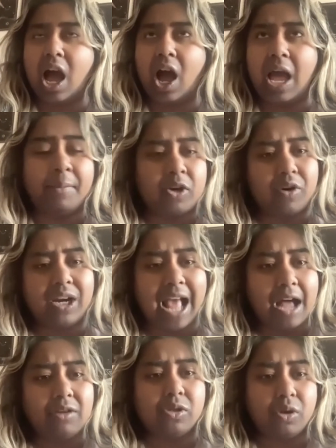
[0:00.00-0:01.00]
immigrant
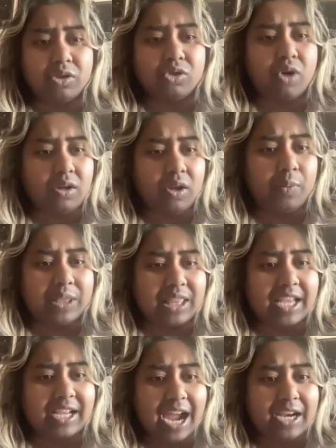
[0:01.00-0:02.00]
households, struggle with
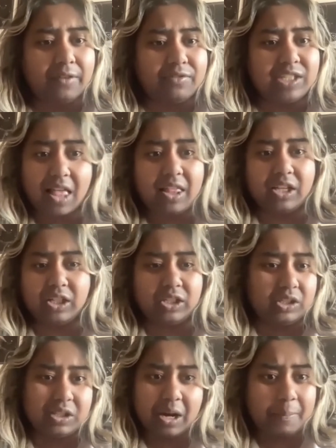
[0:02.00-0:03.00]
like kind of telling
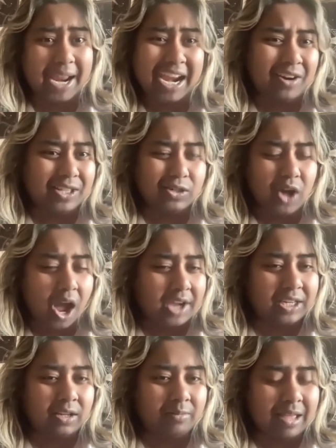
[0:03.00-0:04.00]
their parents or
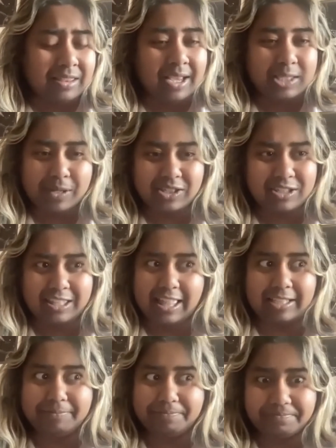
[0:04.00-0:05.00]
talking to them about that, especially like